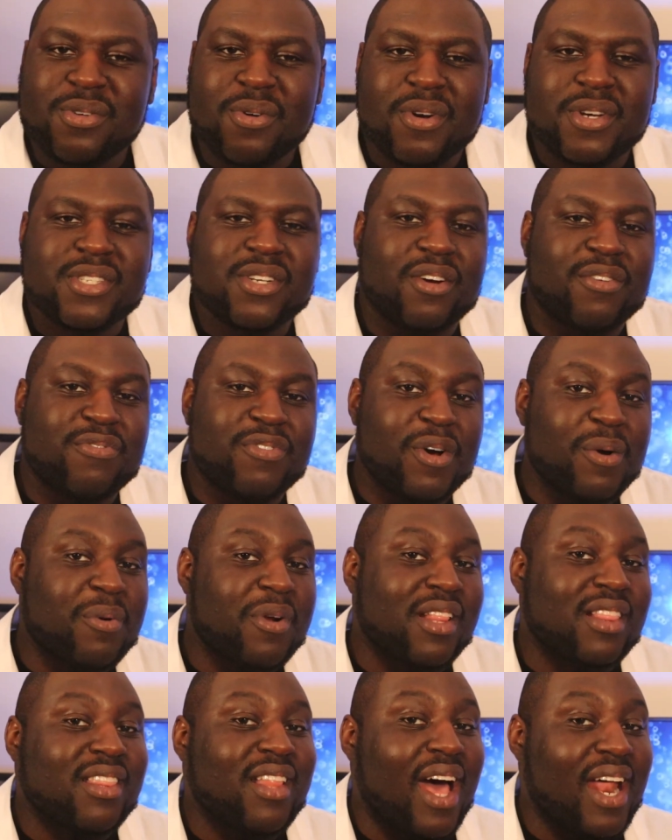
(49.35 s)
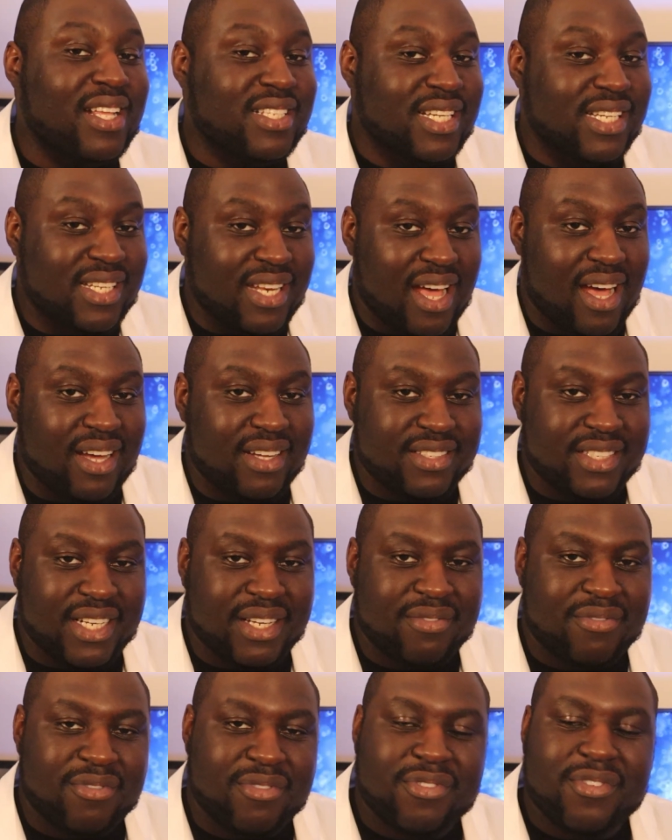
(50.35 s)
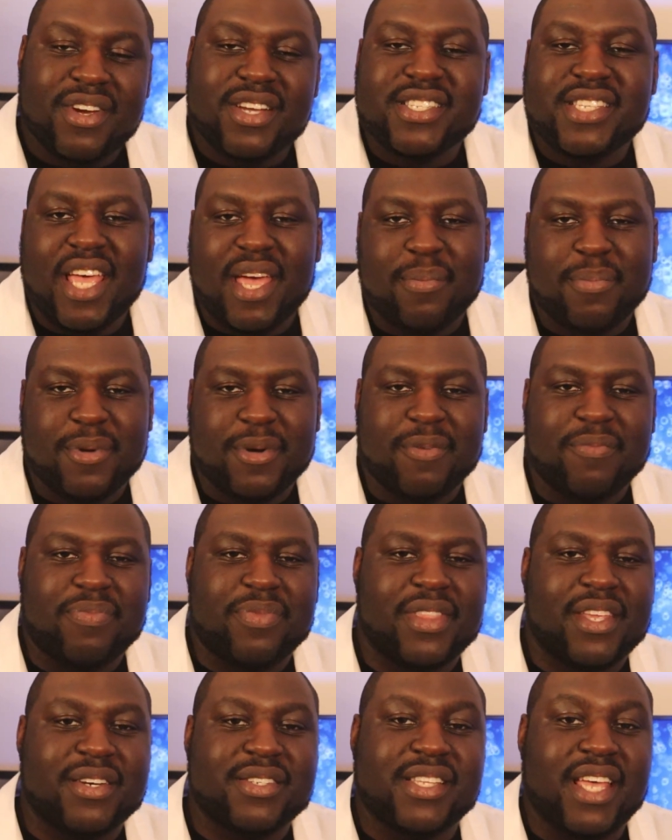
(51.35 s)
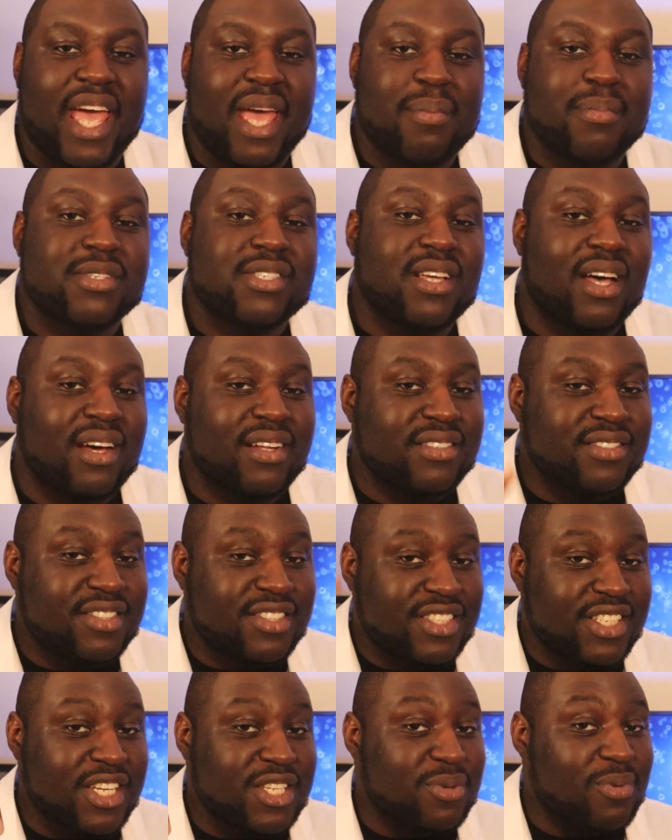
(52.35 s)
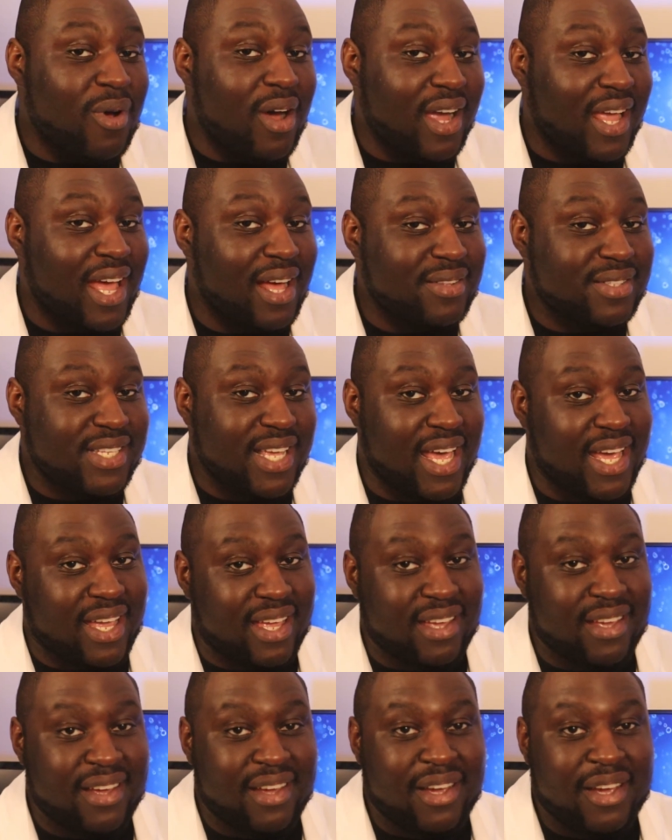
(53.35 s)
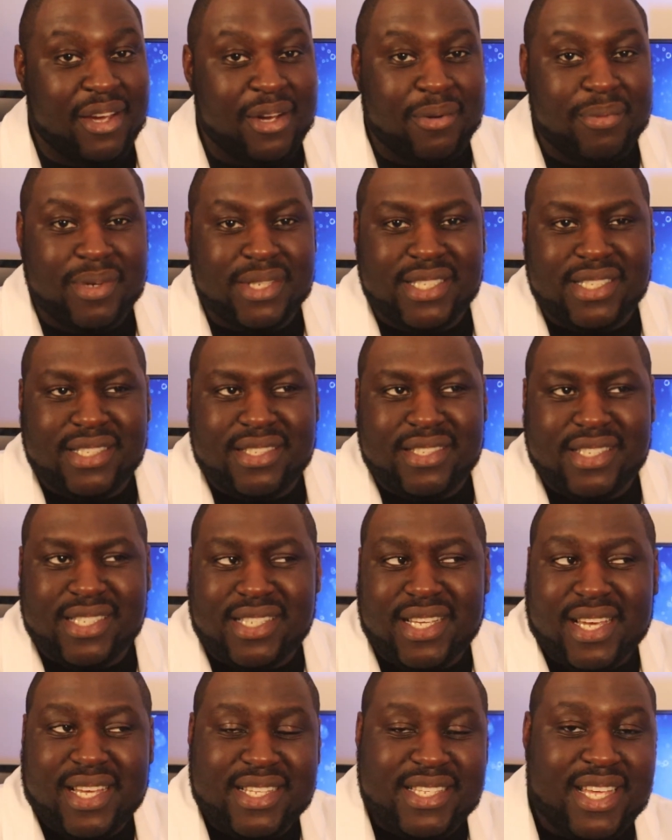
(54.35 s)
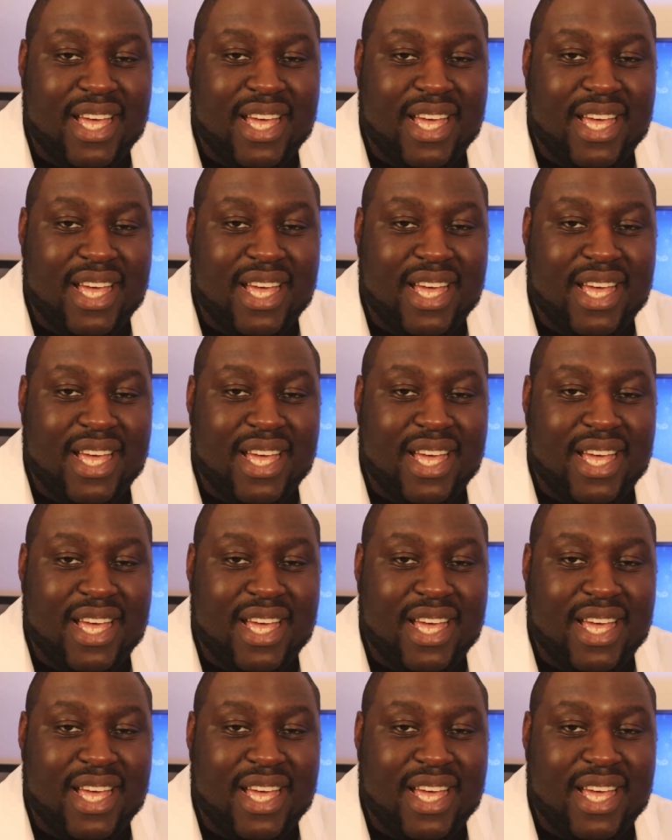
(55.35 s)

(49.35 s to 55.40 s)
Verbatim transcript: stores are filled with a lot of technology. For example, there's the Amazon Just Walk Out tech, which is just like it